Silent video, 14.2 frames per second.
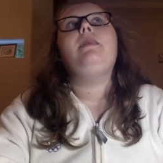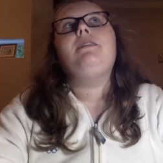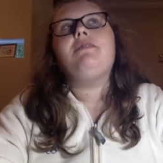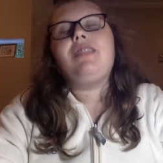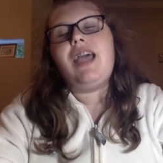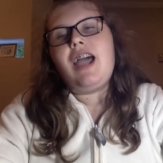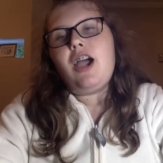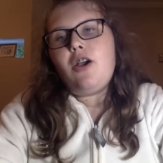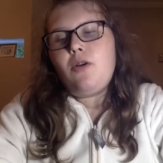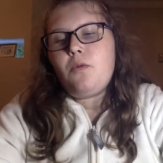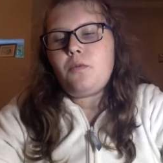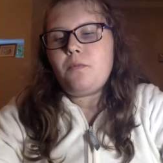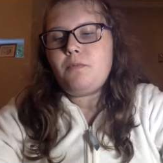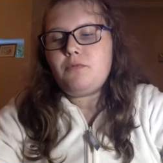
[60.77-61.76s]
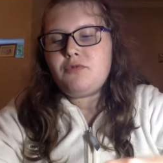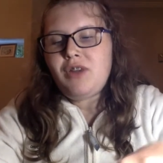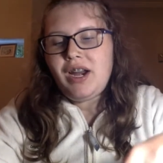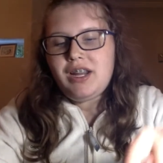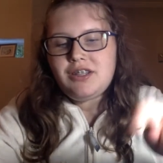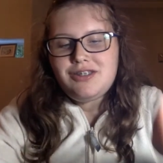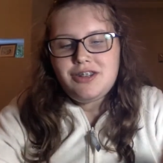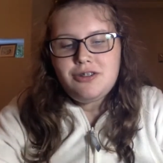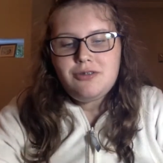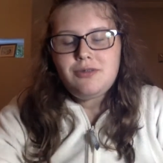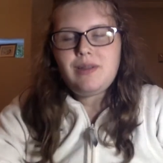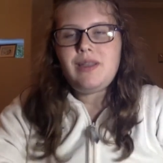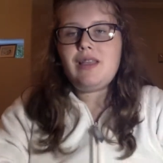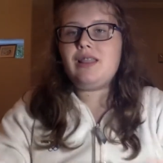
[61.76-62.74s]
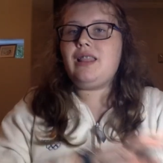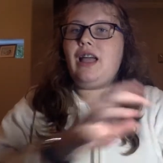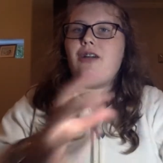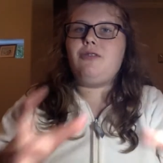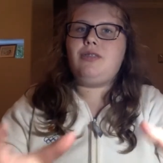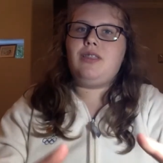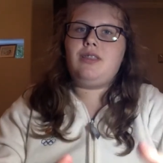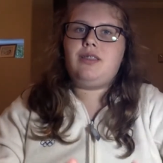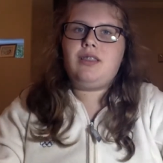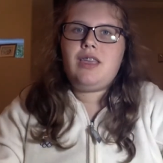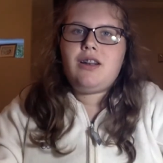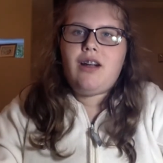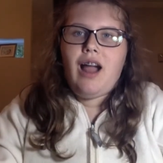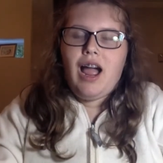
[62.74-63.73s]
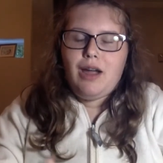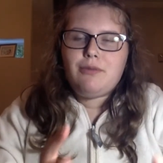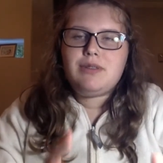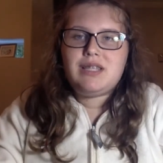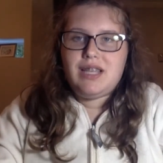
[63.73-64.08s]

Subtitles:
Now, the theater I was